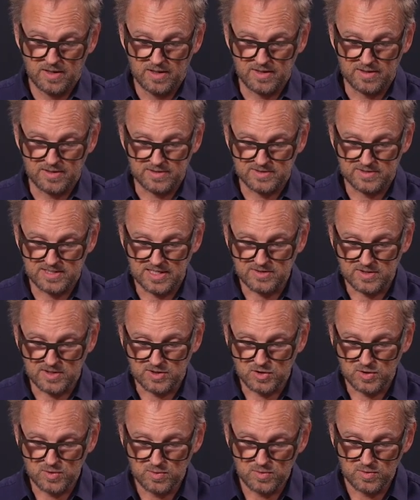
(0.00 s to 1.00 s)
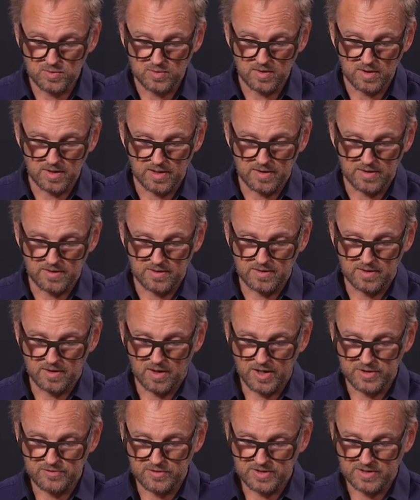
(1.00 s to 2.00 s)
uh,
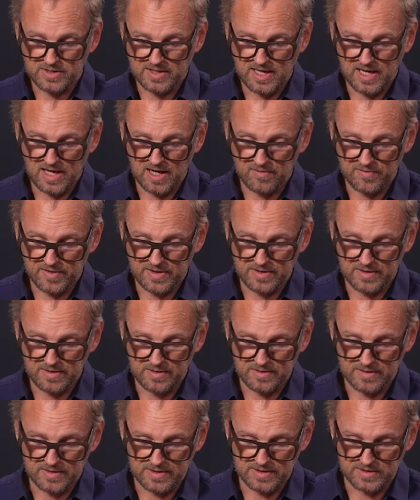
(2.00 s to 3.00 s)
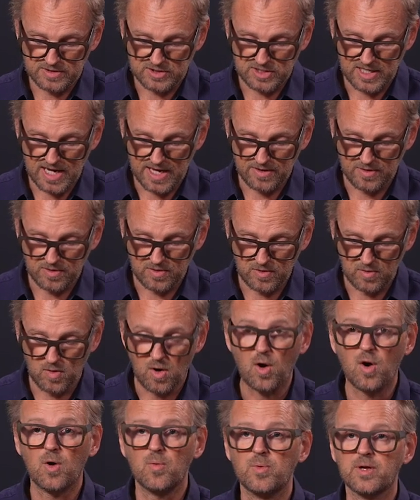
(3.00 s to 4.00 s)
6200 uh, Kelvin uh, shadow,
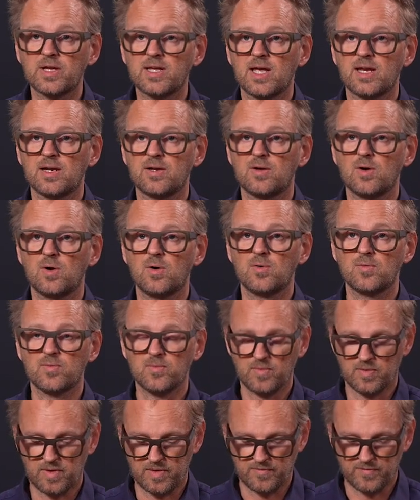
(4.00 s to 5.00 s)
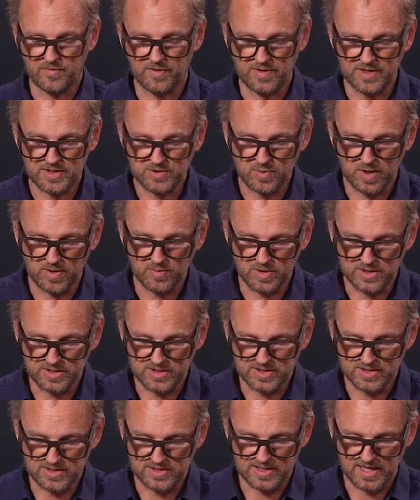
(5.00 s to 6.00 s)
or we can go for this one,
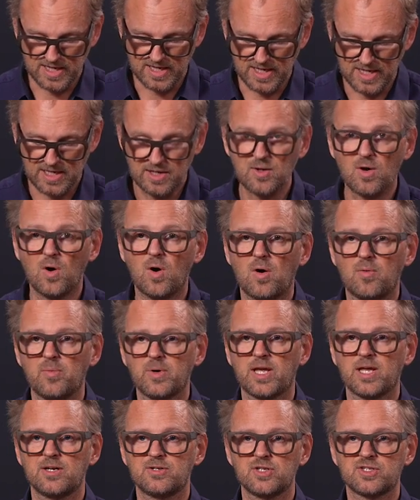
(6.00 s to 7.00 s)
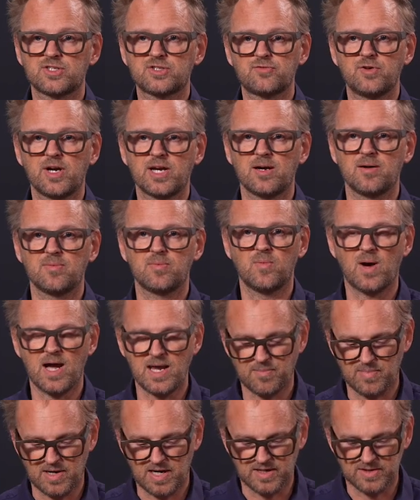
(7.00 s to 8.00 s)
which is an indoor, we can just trigger
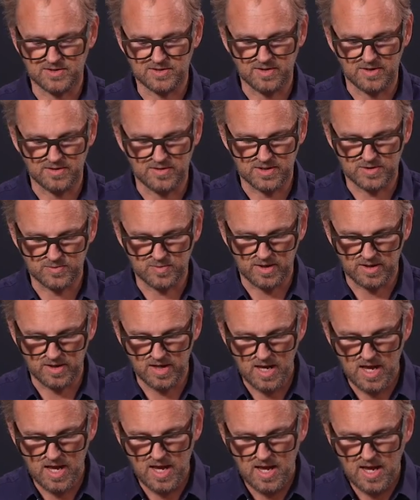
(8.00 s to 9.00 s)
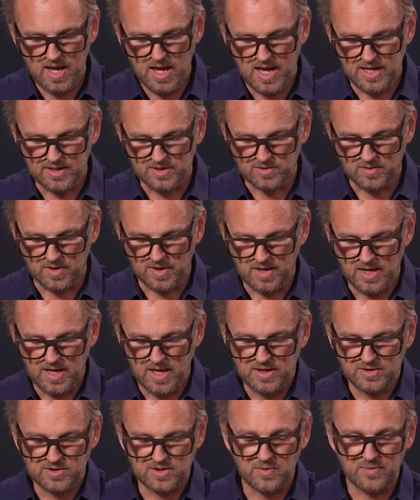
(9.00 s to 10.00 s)
white balance on this one and so on.
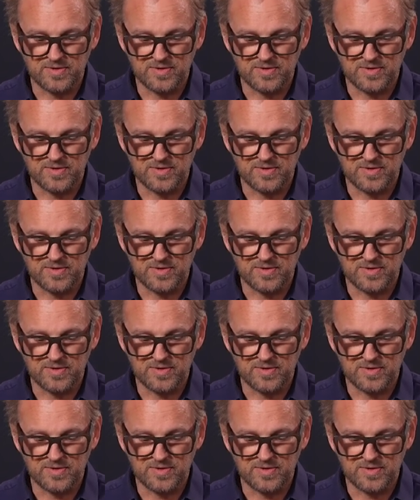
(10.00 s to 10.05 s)
So